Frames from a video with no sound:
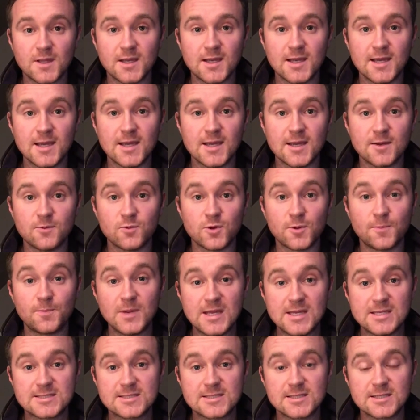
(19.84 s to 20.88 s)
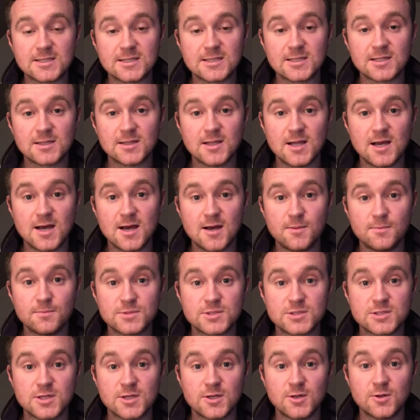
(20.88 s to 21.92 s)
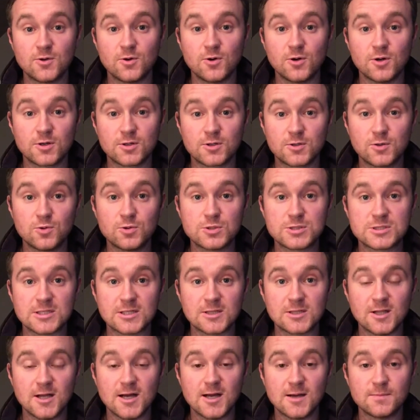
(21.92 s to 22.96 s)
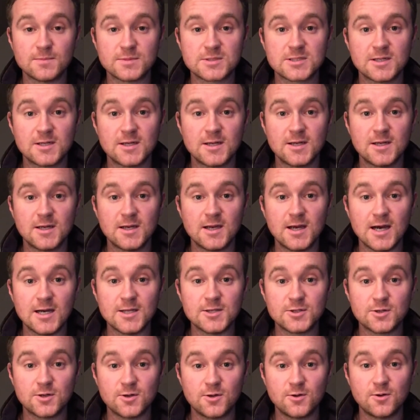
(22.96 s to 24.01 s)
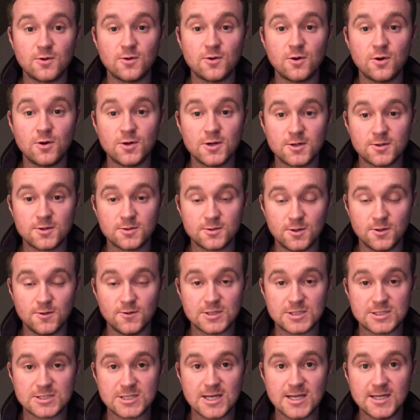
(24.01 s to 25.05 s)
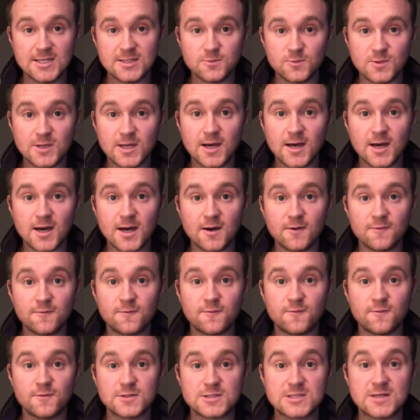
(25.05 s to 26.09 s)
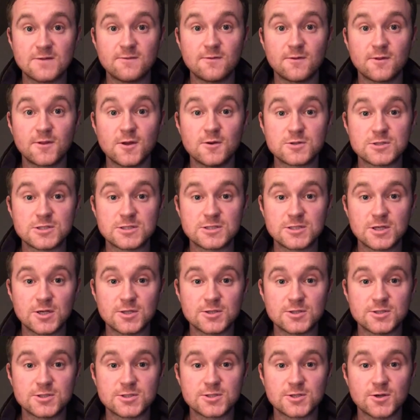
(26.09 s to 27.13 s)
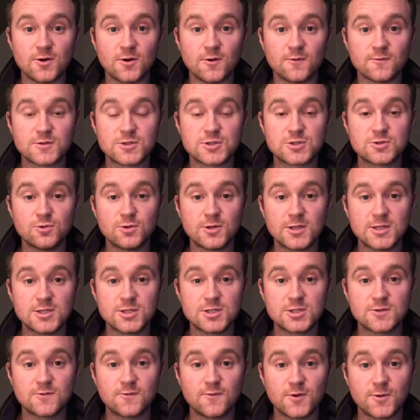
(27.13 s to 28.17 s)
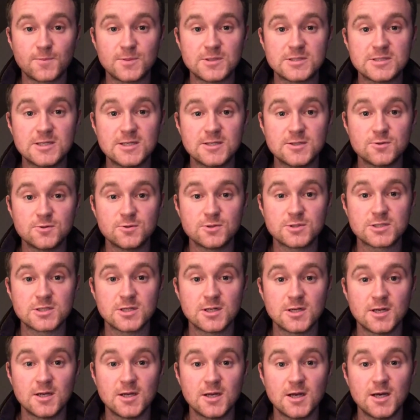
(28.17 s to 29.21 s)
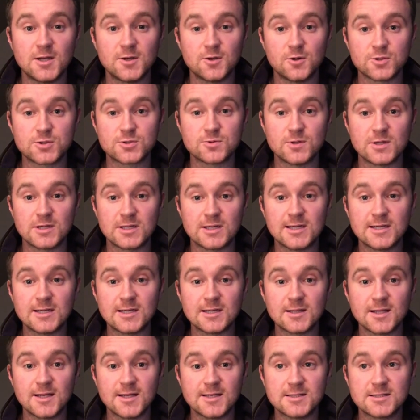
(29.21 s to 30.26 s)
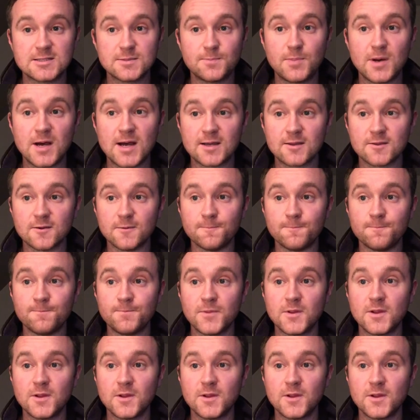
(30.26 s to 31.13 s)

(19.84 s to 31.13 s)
We're based in Glams, or close to Glams, and on the site we have 7,000 tonnes of storage for potatoes and also a grading line to pack them.